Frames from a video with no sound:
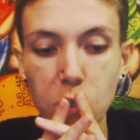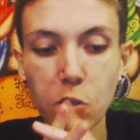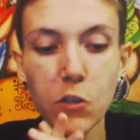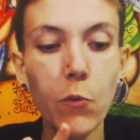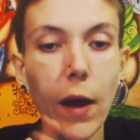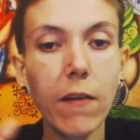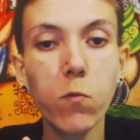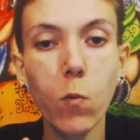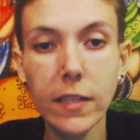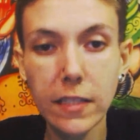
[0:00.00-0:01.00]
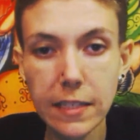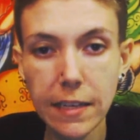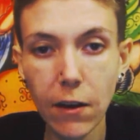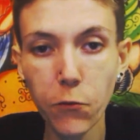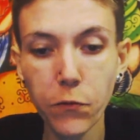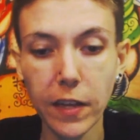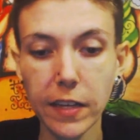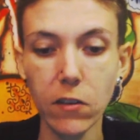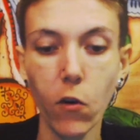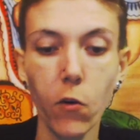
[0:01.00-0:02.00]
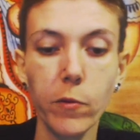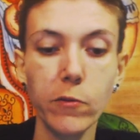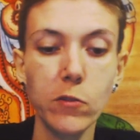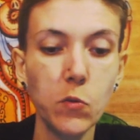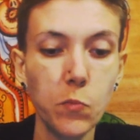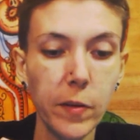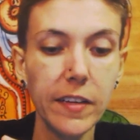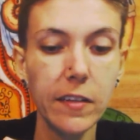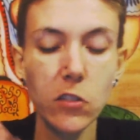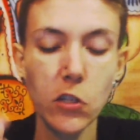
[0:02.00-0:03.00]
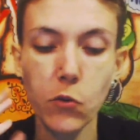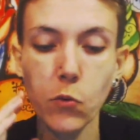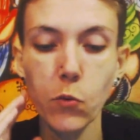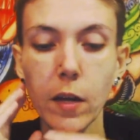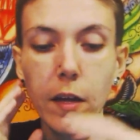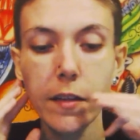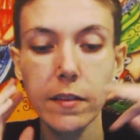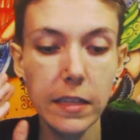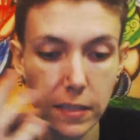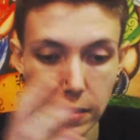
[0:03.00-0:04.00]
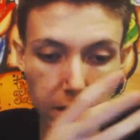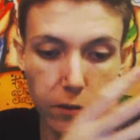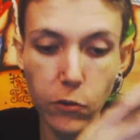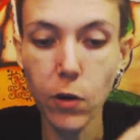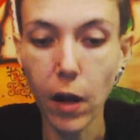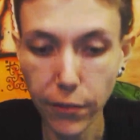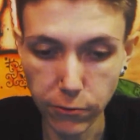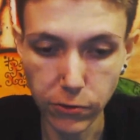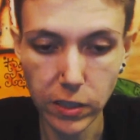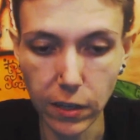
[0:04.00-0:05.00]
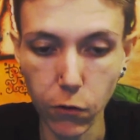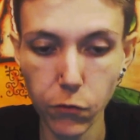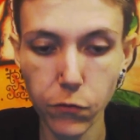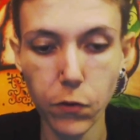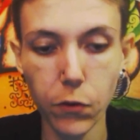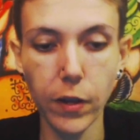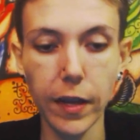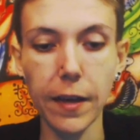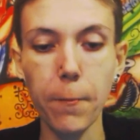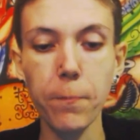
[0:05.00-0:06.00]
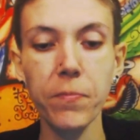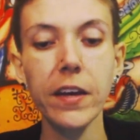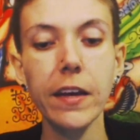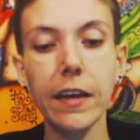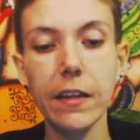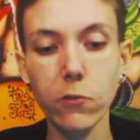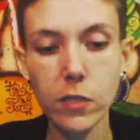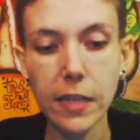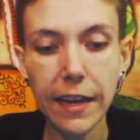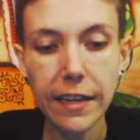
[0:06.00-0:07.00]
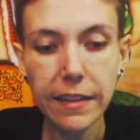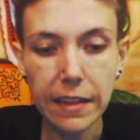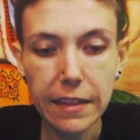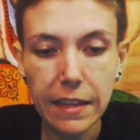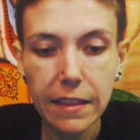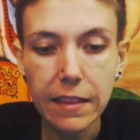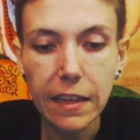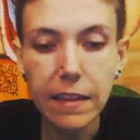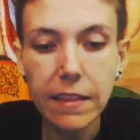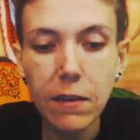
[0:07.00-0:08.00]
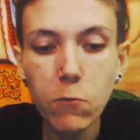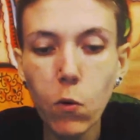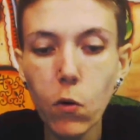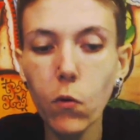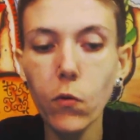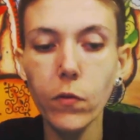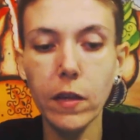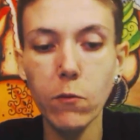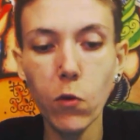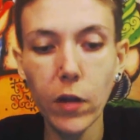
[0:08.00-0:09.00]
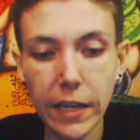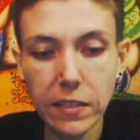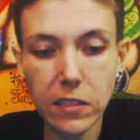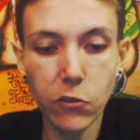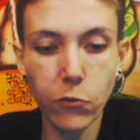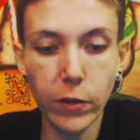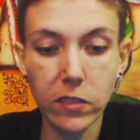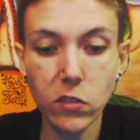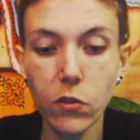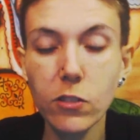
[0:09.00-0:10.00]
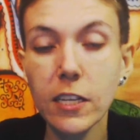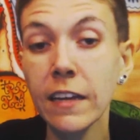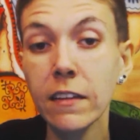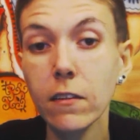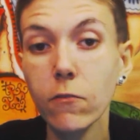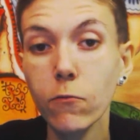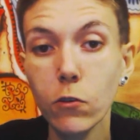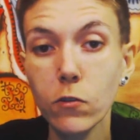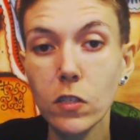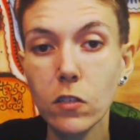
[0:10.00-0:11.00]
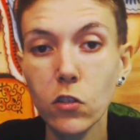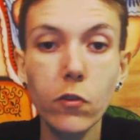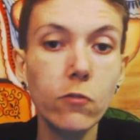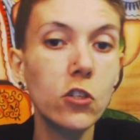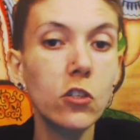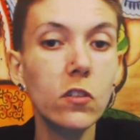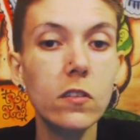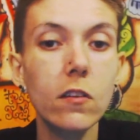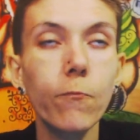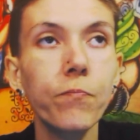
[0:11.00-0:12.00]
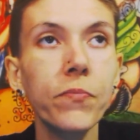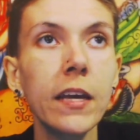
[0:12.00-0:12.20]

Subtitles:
so you have one self that can almost speak to this your other self, okay? And they're saying that then they will integrate. So they're saying there's just,